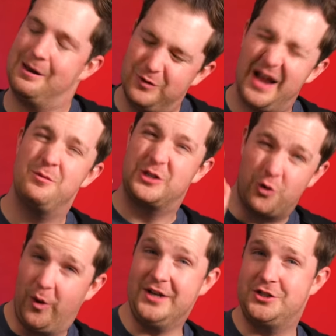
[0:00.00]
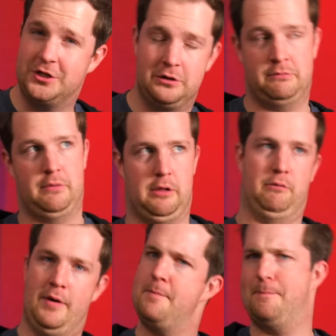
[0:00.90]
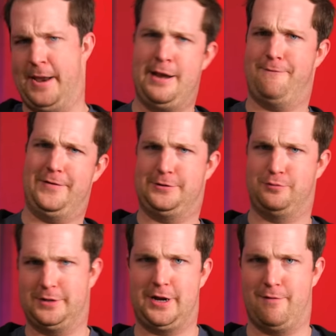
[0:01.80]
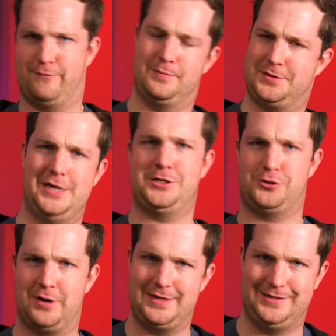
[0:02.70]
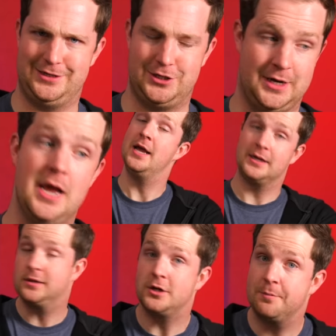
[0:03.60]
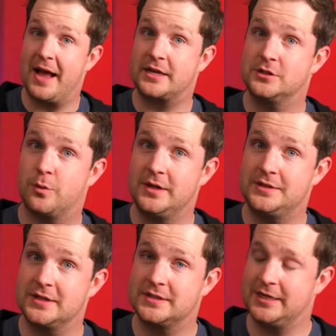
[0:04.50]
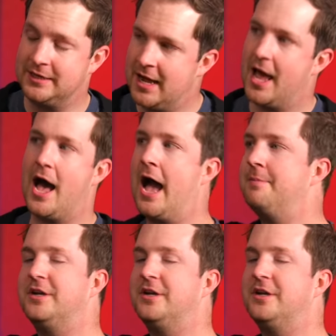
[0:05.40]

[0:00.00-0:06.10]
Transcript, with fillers: And when I was questioned, well, what benefits would come from such a transition? Clear back in twenty sixteen, I